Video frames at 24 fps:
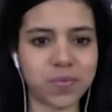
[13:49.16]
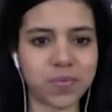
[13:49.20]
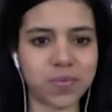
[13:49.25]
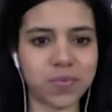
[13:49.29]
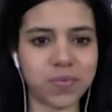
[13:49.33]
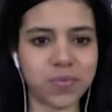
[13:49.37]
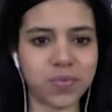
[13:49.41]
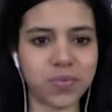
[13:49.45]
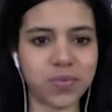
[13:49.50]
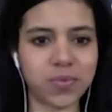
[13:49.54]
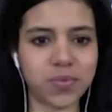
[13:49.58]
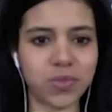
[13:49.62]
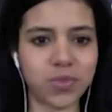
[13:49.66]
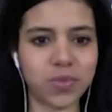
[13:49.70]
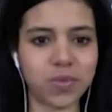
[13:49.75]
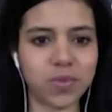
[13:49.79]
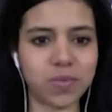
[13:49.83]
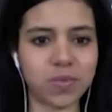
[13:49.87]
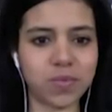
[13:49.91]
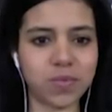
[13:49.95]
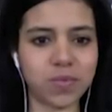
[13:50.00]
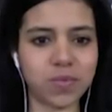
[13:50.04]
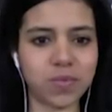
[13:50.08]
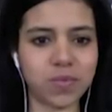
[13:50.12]

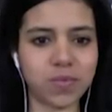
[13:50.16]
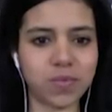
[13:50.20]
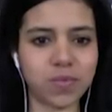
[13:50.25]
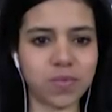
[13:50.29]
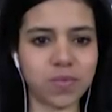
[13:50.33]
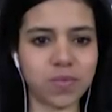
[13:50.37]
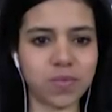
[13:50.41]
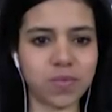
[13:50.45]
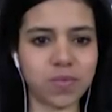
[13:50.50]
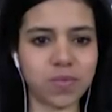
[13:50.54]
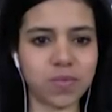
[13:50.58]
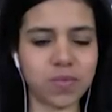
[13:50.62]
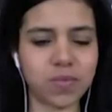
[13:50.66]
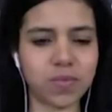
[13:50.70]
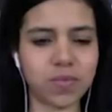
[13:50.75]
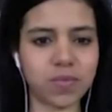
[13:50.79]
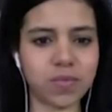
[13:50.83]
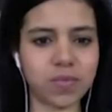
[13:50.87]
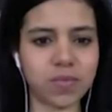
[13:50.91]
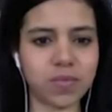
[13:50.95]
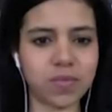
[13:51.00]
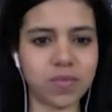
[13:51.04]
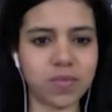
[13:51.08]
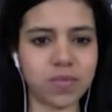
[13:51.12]

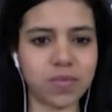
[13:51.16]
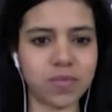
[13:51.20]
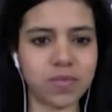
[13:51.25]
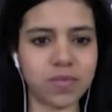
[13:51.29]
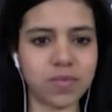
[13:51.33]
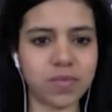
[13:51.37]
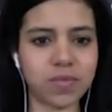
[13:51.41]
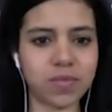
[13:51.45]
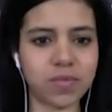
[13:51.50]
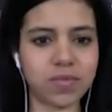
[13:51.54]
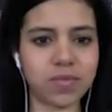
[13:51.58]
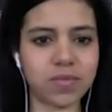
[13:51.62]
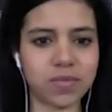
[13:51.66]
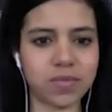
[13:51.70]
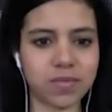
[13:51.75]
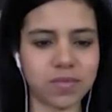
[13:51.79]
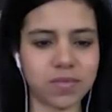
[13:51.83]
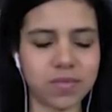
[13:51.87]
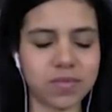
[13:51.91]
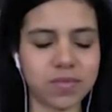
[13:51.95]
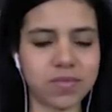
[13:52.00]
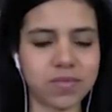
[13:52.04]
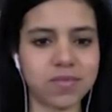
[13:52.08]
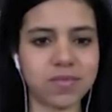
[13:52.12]

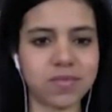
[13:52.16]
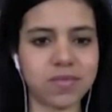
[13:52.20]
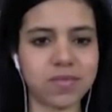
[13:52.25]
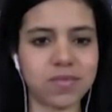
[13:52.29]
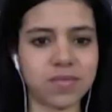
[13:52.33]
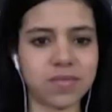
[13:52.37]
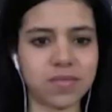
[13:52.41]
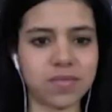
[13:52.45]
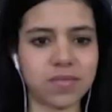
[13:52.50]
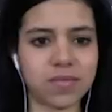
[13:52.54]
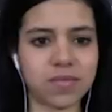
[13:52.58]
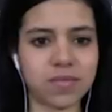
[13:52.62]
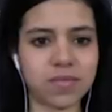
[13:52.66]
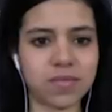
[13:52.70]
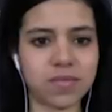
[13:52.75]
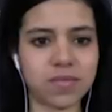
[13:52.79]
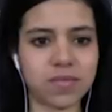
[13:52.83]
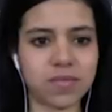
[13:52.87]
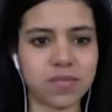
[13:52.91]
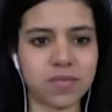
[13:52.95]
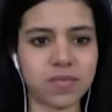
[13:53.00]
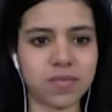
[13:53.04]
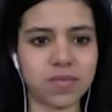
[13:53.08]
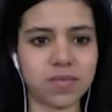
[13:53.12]

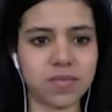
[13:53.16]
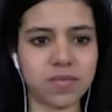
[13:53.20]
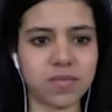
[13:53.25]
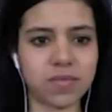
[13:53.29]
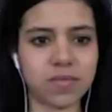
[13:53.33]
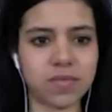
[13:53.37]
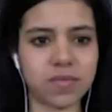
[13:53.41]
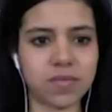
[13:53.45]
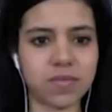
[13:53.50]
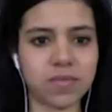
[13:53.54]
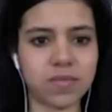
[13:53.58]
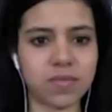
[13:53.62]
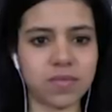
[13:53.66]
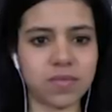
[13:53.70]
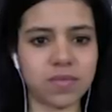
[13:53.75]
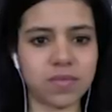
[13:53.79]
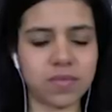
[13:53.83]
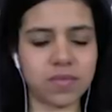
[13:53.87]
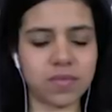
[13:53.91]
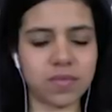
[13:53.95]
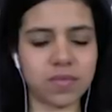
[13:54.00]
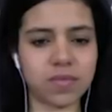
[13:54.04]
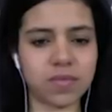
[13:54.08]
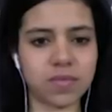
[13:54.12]

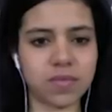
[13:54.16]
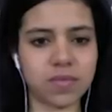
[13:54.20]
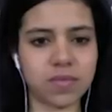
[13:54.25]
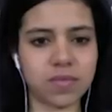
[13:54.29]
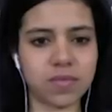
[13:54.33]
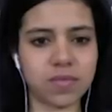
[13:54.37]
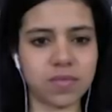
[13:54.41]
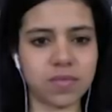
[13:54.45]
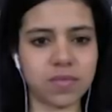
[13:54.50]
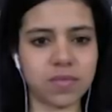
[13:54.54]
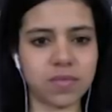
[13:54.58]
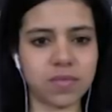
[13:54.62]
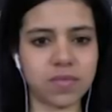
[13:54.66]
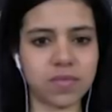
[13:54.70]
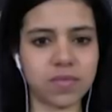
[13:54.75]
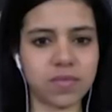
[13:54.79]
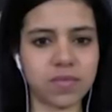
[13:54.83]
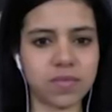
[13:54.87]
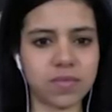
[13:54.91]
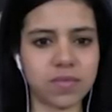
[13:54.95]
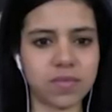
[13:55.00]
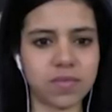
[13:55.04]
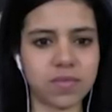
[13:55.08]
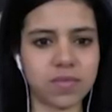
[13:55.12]

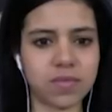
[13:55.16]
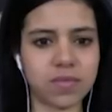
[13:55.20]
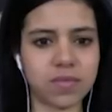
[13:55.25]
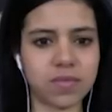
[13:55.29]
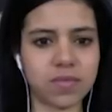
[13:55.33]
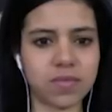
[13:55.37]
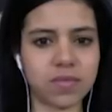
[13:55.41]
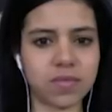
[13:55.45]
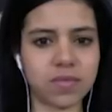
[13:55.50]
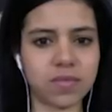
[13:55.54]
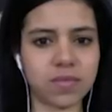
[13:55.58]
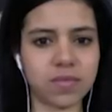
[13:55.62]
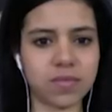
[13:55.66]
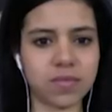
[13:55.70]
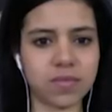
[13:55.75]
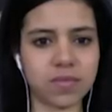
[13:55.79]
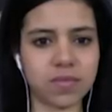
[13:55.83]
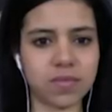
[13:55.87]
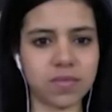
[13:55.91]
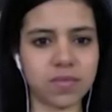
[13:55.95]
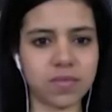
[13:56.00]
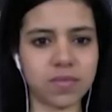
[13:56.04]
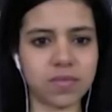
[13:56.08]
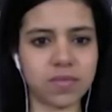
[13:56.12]

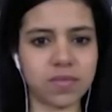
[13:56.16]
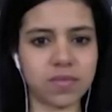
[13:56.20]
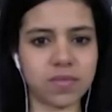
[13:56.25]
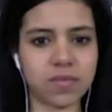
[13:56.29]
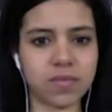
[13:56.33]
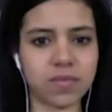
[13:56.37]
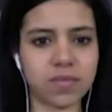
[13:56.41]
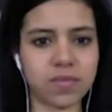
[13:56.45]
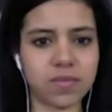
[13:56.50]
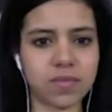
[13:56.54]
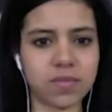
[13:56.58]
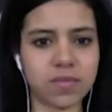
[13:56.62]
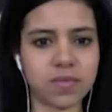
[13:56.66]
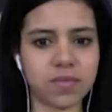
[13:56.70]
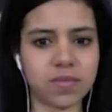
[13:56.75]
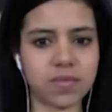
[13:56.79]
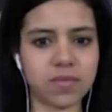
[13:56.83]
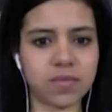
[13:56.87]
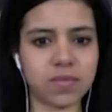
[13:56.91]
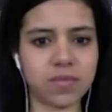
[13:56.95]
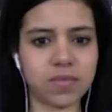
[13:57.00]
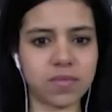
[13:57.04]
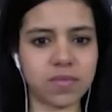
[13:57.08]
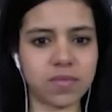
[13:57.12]

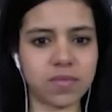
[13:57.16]
[no speech]